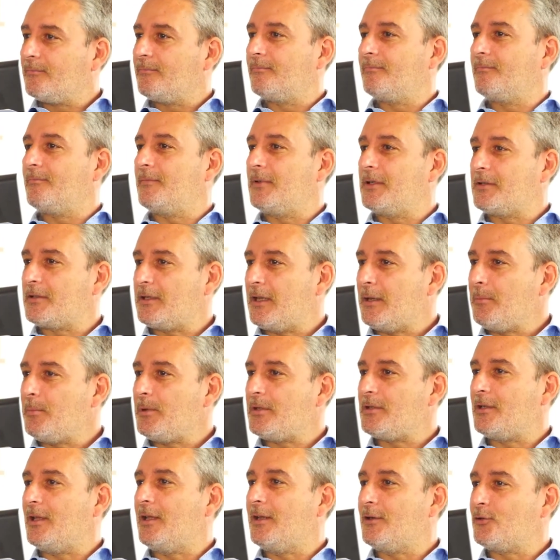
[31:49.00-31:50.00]
the same
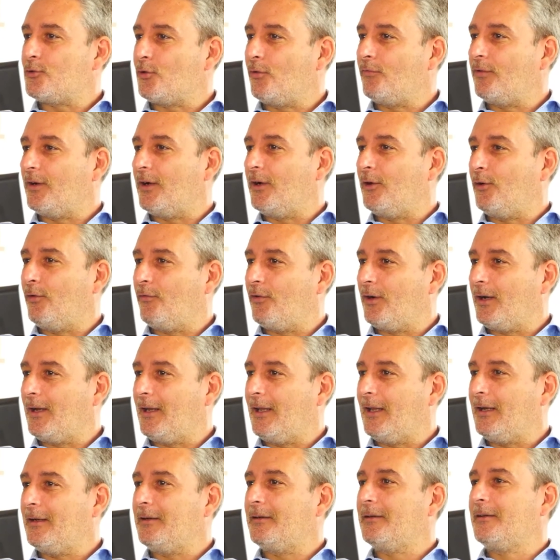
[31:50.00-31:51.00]
mistakes over and over
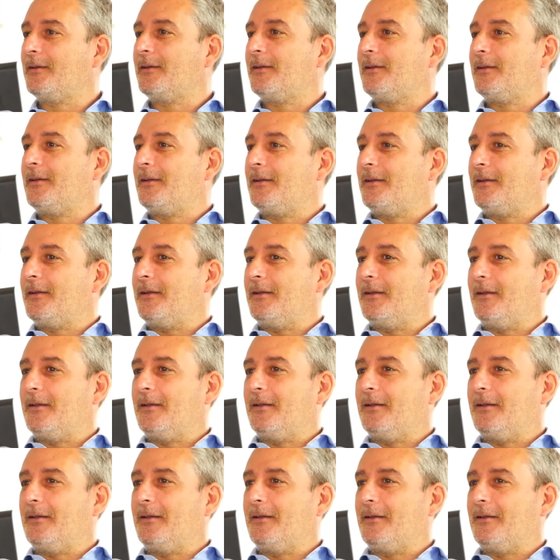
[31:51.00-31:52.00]
again yeah.
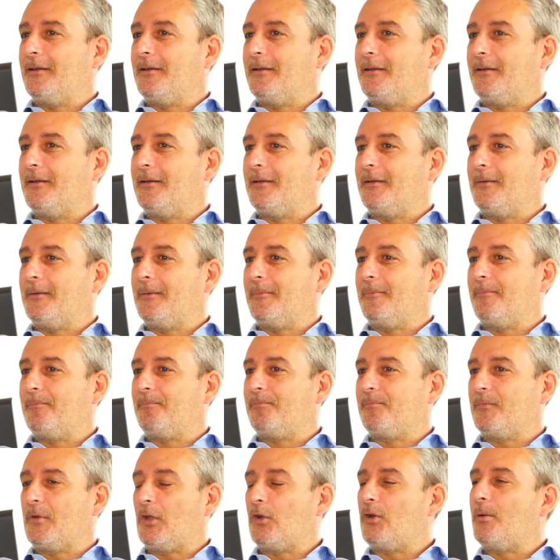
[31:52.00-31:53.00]
um,
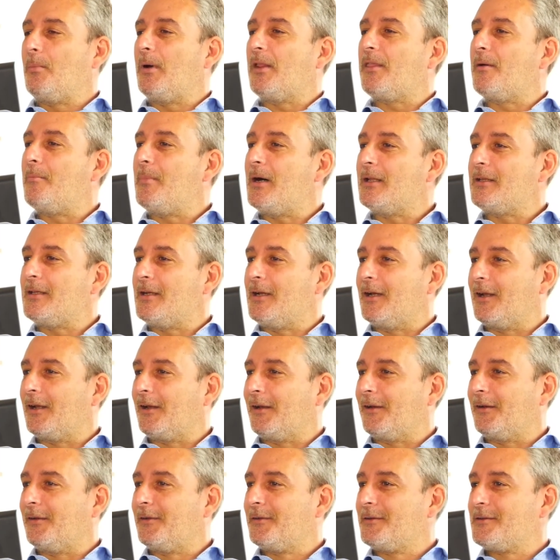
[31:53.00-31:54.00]
on a
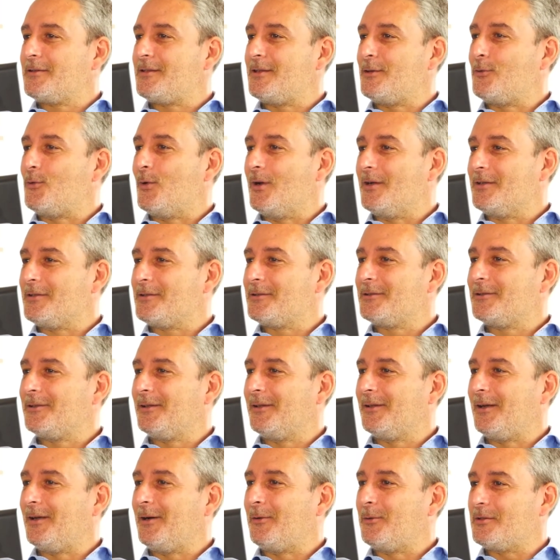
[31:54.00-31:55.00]
mathematical sequence,
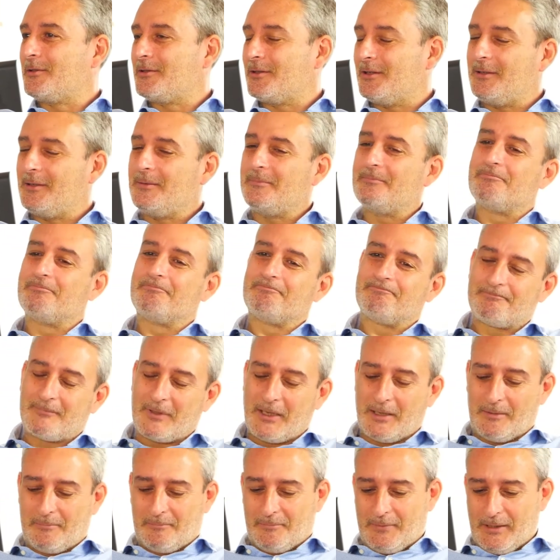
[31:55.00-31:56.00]
I would say.
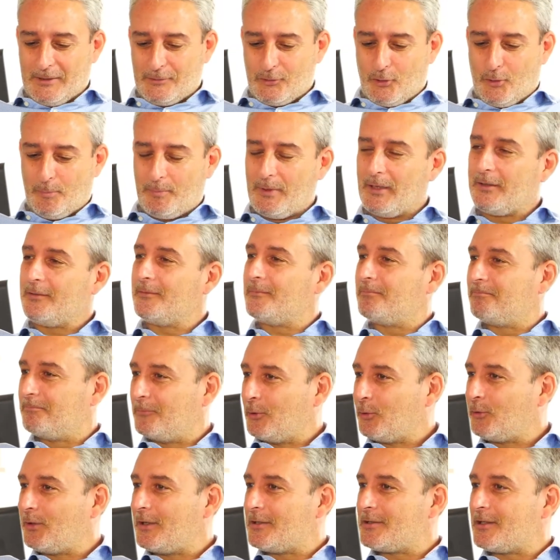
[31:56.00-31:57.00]
Yeah, let's hope that
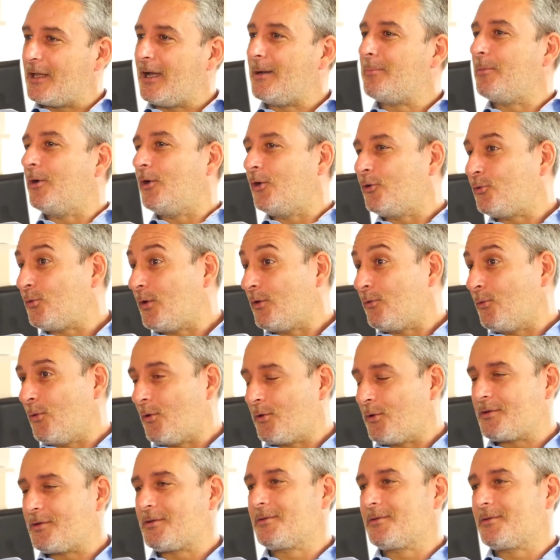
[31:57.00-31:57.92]
not this time Let, and not with words.